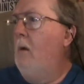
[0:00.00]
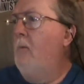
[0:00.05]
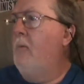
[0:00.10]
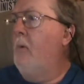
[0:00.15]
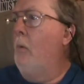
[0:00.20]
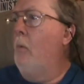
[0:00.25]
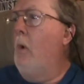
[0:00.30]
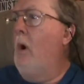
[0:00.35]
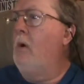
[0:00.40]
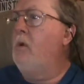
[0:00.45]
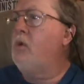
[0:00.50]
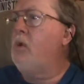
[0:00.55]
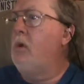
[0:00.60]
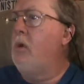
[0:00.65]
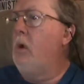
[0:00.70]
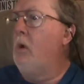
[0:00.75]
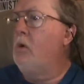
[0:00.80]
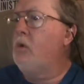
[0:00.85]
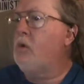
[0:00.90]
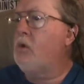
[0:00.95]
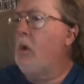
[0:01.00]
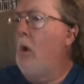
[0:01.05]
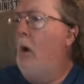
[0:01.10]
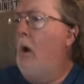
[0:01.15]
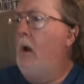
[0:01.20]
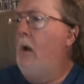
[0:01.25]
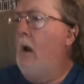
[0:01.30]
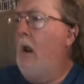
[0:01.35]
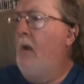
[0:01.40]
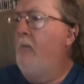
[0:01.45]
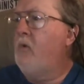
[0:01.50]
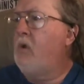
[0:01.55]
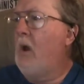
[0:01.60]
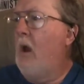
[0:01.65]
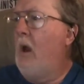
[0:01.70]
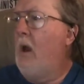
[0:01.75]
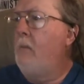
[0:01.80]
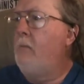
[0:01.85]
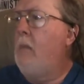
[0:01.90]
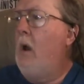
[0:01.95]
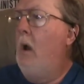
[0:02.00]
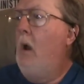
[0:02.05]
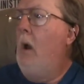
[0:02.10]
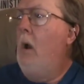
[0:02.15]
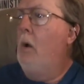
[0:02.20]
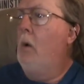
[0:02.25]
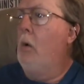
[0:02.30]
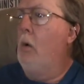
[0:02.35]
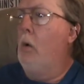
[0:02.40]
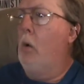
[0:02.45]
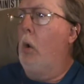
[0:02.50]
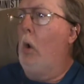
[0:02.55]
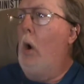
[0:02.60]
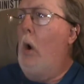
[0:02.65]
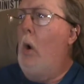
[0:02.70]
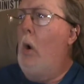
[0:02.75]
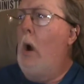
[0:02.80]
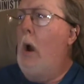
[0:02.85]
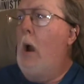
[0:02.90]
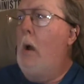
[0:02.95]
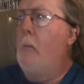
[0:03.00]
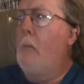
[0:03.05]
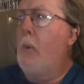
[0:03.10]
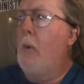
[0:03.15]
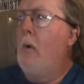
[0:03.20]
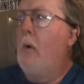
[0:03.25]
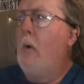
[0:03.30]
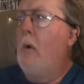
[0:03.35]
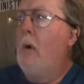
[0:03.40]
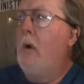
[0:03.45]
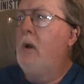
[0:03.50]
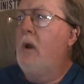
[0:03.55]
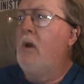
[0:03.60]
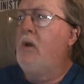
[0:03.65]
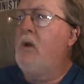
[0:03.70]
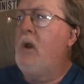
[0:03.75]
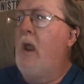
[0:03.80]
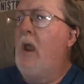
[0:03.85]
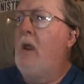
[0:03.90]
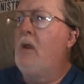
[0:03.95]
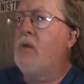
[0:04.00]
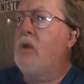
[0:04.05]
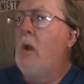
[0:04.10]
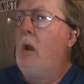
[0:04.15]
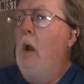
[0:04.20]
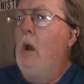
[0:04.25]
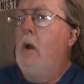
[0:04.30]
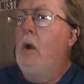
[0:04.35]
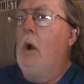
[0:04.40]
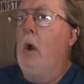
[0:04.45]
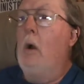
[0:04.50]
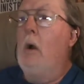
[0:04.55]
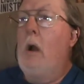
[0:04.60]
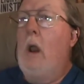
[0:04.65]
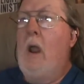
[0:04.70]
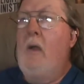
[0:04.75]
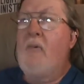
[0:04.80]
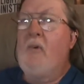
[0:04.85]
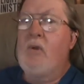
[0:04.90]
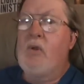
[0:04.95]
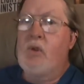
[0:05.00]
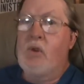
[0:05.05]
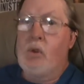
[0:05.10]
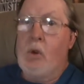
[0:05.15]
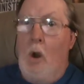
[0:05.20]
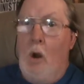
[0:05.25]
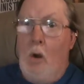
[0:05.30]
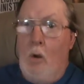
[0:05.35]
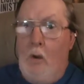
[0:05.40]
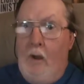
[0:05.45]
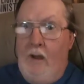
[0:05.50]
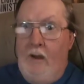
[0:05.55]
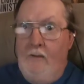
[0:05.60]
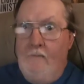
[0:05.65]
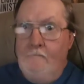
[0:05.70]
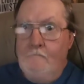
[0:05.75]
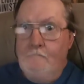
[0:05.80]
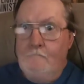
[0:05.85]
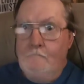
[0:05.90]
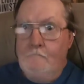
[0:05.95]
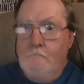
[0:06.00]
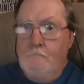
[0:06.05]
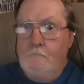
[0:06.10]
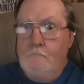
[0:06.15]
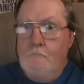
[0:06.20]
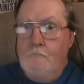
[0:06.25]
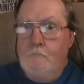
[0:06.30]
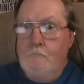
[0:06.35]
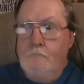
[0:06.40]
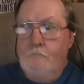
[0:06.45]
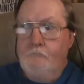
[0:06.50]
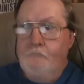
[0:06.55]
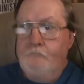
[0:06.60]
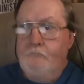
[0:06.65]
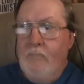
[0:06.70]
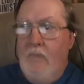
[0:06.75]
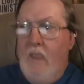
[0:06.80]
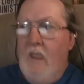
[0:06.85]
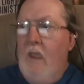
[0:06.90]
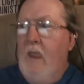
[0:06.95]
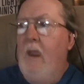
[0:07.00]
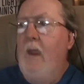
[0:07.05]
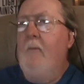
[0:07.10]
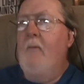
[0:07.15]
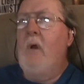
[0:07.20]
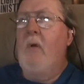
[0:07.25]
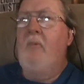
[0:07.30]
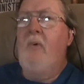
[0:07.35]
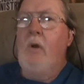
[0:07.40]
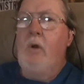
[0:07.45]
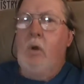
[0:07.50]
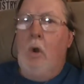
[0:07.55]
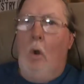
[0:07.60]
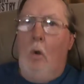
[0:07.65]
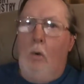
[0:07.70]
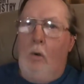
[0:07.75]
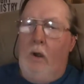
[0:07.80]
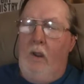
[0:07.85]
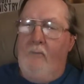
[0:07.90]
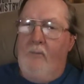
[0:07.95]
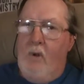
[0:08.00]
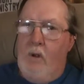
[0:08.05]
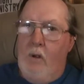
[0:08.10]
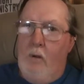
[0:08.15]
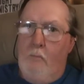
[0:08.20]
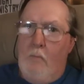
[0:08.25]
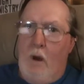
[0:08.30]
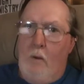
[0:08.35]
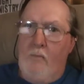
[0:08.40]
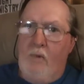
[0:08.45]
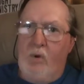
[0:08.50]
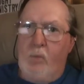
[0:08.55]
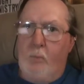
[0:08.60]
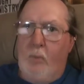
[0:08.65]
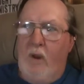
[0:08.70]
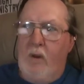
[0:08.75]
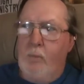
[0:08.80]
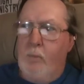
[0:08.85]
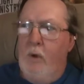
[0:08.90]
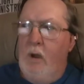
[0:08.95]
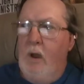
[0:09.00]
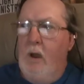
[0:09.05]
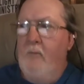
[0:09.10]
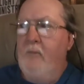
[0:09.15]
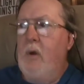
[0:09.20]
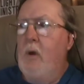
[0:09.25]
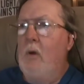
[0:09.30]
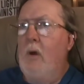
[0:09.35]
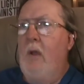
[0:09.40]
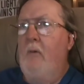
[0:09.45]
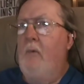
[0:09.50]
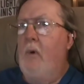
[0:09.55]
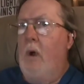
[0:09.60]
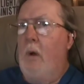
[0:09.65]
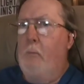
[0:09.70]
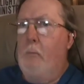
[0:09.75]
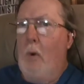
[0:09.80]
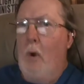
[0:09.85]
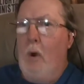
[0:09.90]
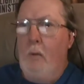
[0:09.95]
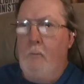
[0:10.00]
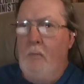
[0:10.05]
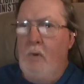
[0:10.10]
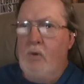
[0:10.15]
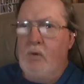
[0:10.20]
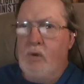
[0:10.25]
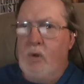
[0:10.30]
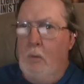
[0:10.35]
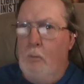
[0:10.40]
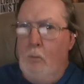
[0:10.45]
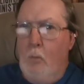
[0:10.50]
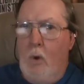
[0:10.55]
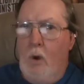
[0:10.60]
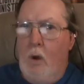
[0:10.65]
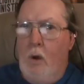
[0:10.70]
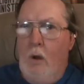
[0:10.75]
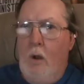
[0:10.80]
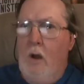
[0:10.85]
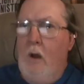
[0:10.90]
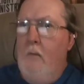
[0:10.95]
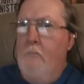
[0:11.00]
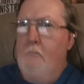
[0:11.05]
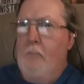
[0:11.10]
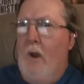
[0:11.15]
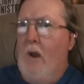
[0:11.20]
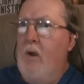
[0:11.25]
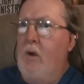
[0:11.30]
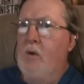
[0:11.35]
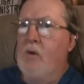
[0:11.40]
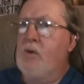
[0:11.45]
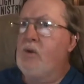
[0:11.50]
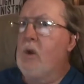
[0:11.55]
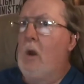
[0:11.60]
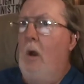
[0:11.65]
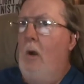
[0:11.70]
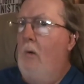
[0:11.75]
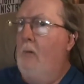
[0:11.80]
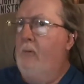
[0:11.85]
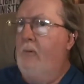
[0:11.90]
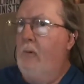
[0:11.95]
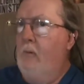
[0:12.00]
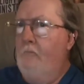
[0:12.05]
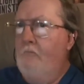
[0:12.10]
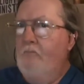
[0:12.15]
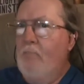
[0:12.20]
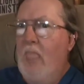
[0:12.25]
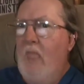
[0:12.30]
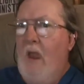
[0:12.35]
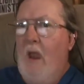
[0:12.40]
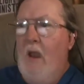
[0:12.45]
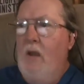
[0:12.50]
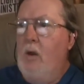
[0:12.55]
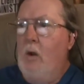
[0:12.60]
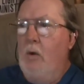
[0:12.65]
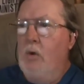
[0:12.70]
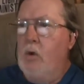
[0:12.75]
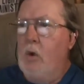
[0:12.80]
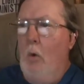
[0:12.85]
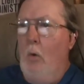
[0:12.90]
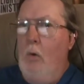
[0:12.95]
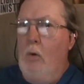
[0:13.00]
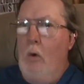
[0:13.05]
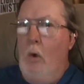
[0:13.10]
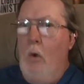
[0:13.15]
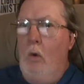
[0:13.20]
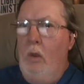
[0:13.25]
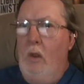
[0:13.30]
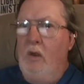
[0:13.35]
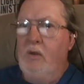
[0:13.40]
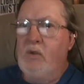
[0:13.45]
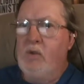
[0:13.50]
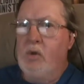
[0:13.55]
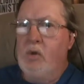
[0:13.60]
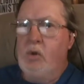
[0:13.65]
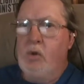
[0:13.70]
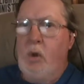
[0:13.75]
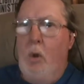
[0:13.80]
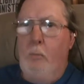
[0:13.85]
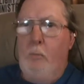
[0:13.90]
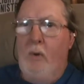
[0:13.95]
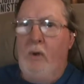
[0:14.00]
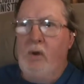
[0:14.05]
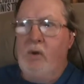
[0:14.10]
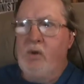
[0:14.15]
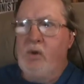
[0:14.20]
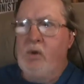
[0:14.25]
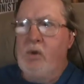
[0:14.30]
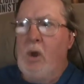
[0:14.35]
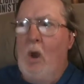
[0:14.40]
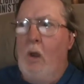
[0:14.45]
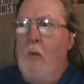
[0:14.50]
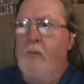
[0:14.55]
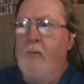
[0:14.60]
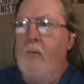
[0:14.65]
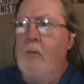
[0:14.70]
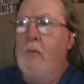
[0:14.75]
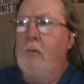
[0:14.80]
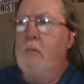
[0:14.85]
For once in your sorry lifetime, grow up. Because yes, your life is sorry. Even if you don't live in your mommy's basement, if you live in an apartment somewhere by yourself, and you're doing all this stupid stuff.